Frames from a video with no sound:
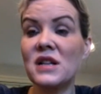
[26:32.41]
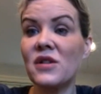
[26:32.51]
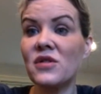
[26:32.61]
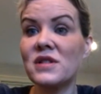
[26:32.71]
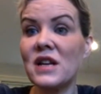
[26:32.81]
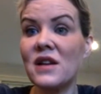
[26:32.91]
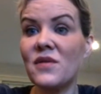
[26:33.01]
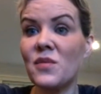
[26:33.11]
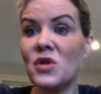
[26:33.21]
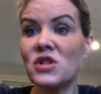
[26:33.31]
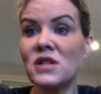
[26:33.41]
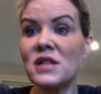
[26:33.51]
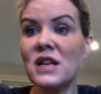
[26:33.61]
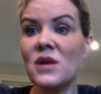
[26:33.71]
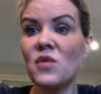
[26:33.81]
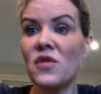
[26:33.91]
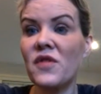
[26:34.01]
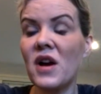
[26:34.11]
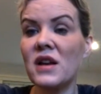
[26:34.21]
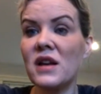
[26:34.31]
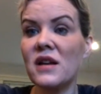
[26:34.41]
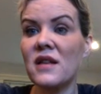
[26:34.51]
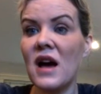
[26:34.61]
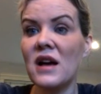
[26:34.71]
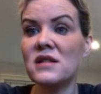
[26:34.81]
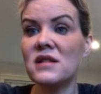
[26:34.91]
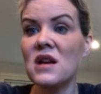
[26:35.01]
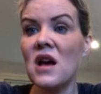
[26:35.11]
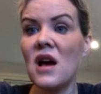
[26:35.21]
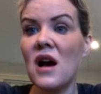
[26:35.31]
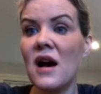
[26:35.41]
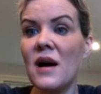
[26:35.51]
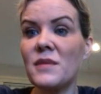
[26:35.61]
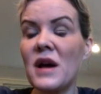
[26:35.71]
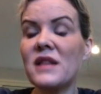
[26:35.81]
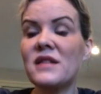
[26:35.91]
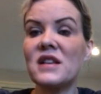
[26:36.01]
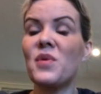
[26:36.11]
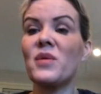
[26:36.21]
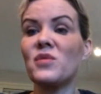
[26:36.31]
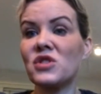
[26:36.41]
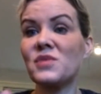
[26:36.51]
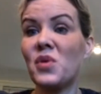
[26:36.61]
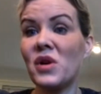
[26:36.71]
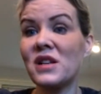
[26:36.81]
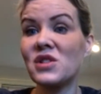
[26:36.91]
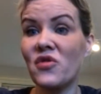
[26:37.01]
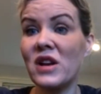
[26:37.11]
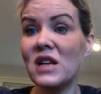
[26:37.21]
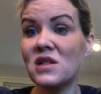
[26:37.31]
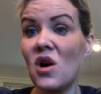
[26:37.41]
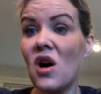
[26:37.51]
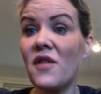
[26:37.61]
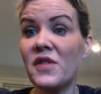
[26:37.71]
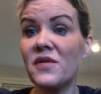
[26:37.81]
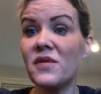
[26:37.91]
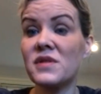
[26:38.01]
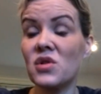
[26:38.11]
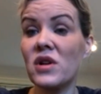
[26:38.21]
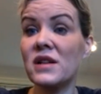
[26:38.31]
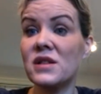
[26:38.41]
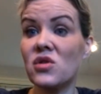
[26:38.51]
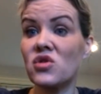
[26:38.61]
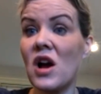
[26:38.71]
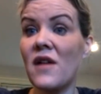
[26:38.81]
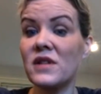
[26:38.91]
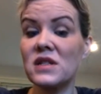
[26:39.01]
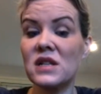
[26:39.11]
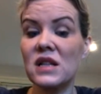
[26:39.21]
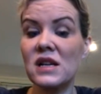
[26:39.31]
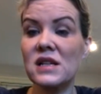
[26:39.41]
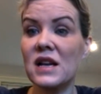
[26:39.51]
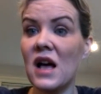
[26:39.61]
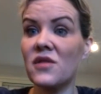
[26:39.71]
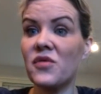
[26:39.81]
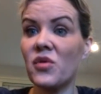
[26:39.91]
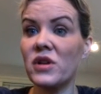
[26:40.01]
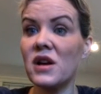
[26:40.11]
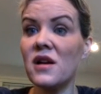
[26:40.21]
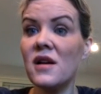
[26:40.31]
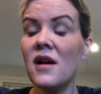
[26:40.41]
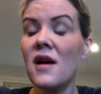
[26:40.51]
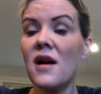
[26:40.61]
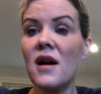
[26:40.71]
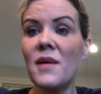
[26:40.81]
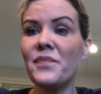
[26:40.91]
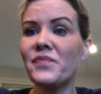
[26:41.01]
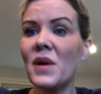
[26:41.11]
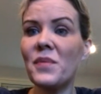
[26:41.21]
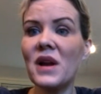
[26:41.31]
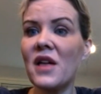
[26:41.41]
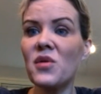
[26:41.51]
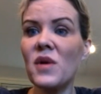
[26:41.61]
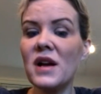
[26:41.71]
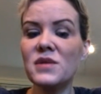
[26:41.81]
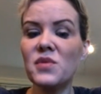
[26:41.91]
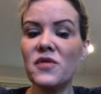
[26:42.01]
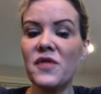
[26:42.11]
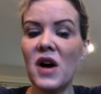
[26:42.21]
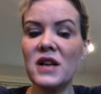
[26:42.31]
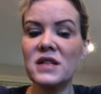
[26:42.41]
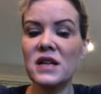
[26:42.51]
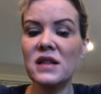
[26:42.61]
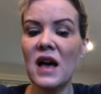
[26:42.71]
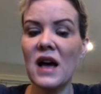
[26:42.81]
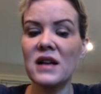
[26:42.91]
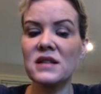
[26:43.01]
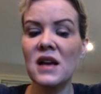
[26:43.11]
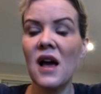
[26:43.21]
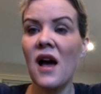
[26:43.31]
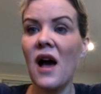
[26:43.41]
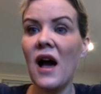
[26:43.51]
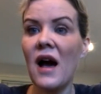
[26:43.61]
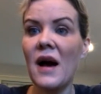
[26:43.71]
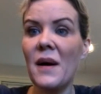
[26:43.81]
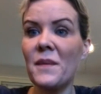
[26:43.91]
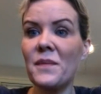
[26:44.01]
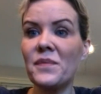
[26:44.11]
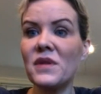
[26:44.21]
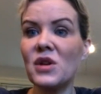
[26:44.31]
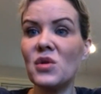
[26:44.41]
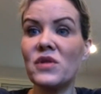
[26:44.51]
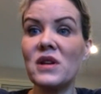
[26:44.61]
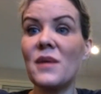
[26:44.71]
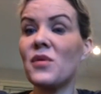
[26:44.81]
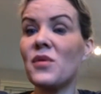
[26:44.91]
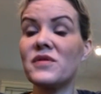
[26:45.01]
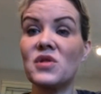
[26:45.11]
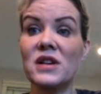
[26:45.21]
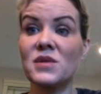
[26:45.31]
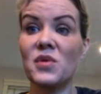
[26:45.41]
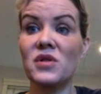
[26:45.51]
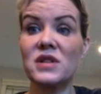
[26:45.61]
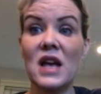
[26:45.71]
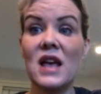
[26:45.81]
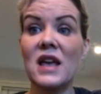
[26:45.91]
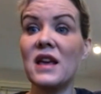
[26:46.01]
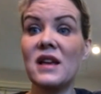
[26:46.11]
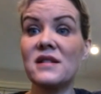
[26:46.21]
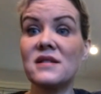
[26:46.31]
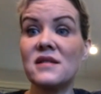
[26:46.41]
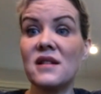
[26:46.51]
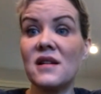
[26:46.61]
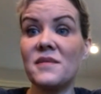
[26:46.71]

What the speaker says: declared a state of emergency, and we're finding that at this point, we're just putting screenings off of surrogates that are traveling to clinics in California. But otherwise, we're finding that, you know, the number of surrogates we're taking is,